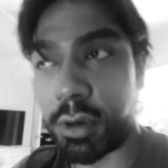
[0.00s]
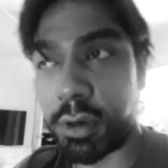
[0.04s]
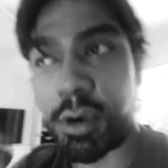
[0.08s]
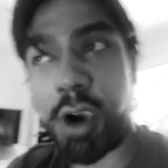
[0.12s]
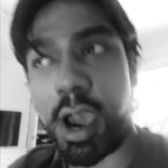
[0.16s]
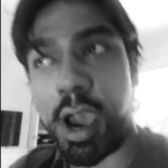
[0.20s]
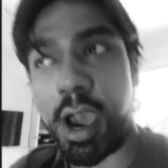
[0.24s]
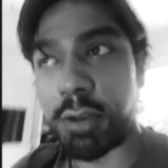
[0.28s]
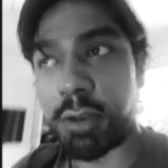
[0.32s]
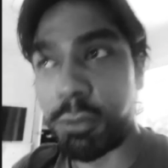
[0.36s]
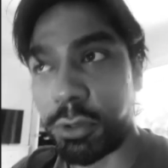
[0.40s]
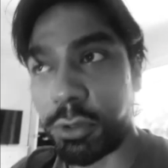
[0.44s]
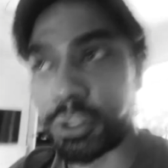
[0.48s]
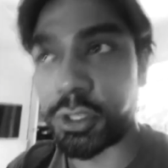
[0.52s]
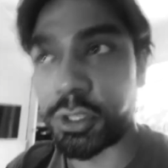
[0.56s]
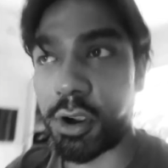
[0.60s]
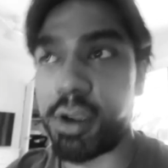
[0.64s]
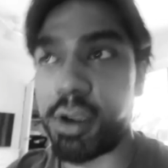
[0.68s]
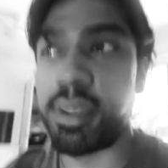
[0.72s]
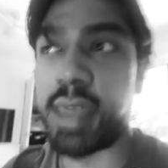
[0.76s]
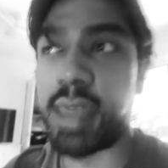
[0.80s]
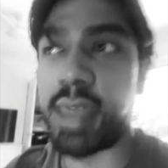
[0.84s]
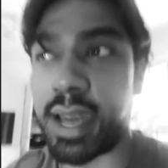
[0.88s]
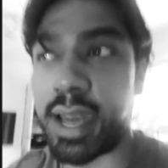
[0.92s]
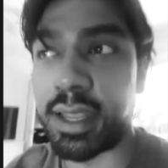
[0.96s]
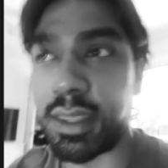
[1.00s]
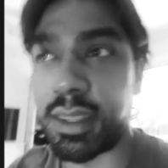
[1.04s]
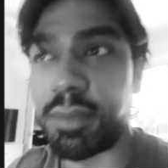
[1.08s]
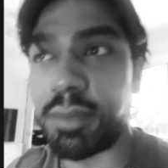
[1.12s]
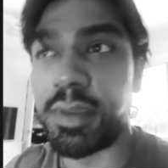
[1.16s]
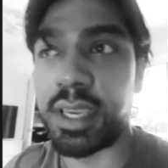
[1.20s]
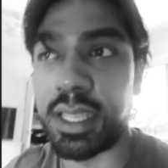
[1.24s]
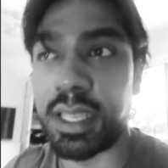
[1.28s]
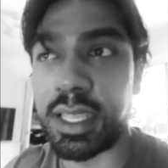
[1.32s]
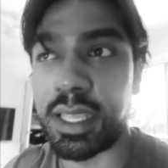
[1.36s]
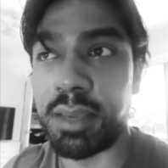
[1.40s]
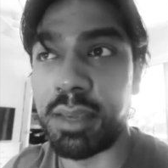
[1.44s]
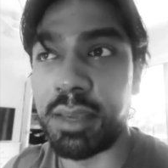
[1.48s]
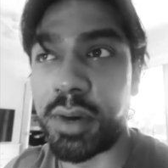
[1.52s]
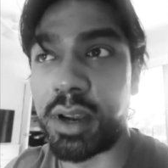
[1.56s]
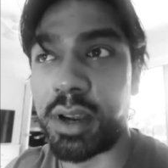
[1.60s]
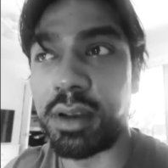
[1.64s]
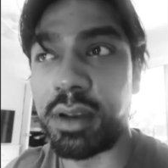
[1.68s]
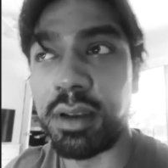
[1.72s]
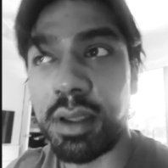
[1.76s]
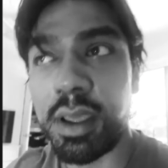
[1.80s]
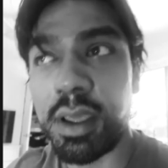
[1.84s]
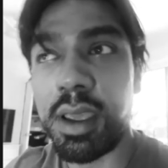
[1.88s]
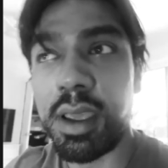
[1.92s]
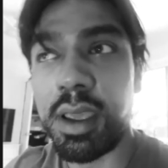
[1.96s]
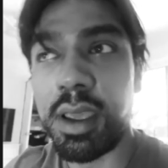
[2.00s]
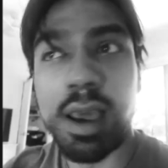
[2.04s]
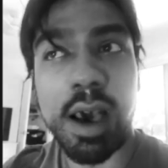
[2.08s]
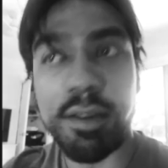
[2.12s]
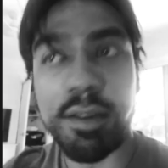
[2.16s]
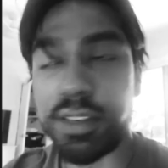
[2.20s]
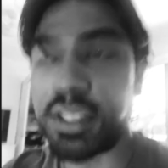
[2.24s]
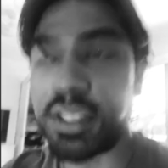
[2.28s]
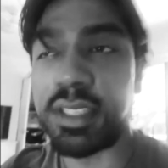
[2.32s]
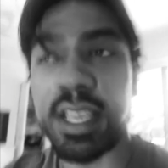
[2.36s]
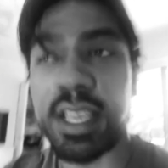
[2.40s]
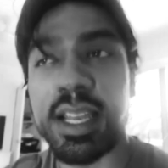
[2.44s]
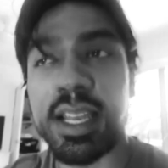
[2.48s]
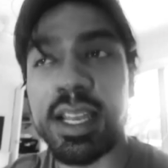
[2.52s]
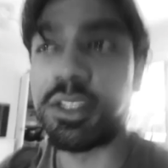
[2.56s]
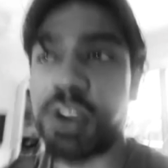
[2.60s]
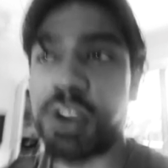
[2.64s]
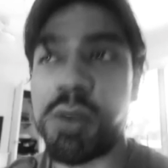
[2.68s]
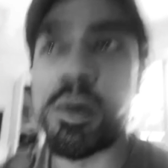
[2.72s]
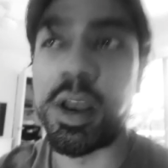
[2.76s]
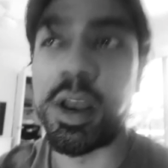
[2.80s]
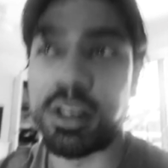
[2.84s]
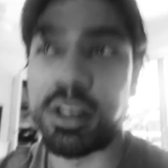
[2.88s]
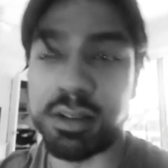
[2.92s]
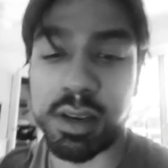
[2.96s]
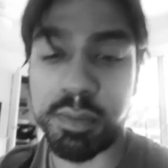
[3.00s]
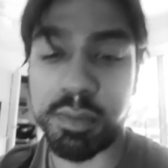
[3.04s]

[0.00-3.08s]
kind of will show that at the beginning, but I've just seen it so much.